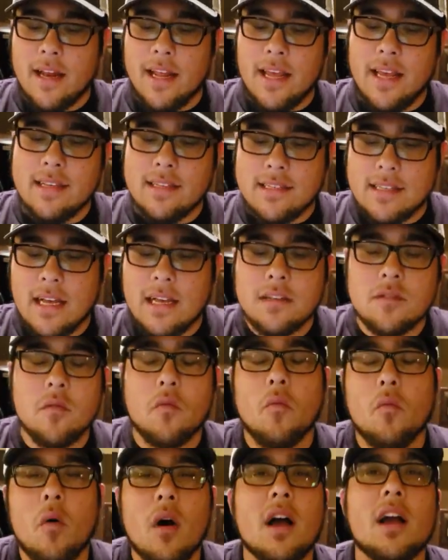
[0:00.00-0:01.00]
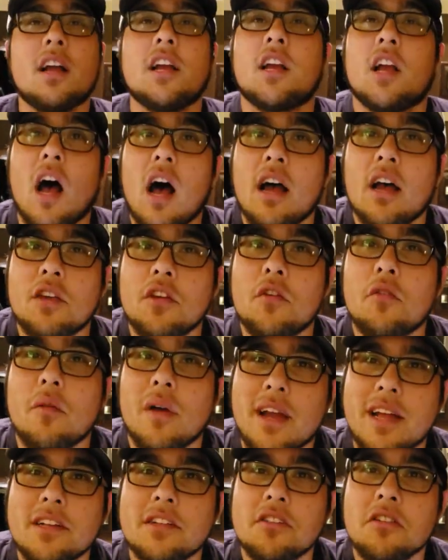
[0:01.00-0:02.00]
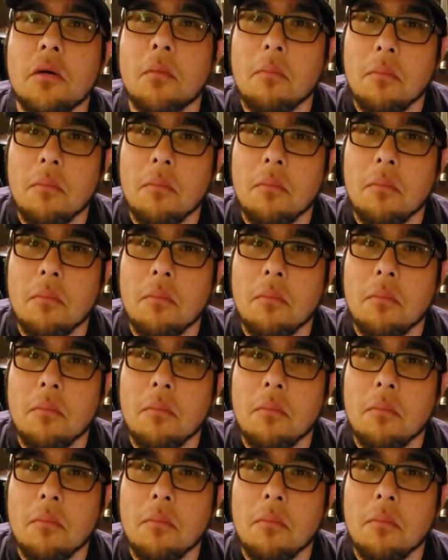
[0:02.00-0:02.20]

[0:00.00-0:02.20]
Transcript: he says, what got you into